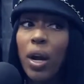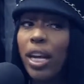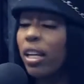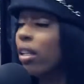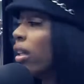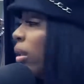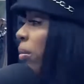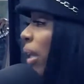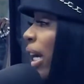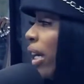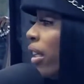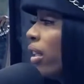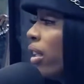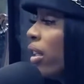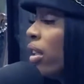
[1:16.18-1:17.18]
Like, waking up
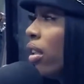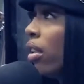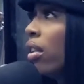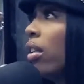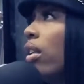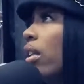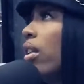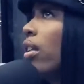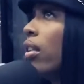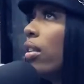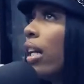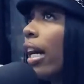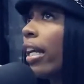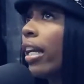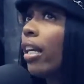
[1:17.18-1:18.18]
like,
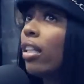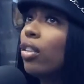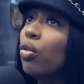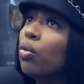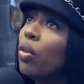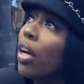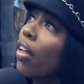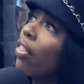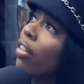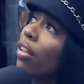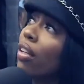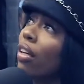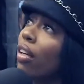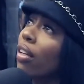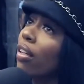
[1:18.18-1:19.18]
I can't do nothing.
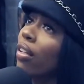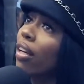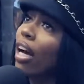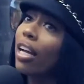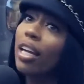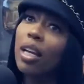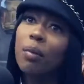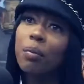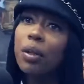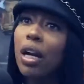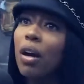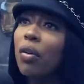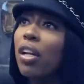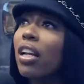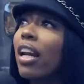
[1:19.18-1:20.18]
I can't
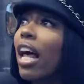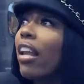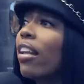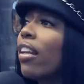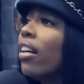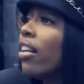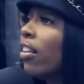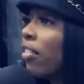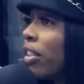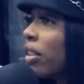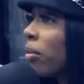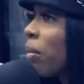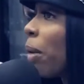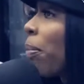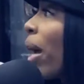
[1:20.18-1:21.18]
put out nothing I love.
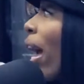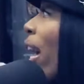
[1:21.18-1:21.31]
This is my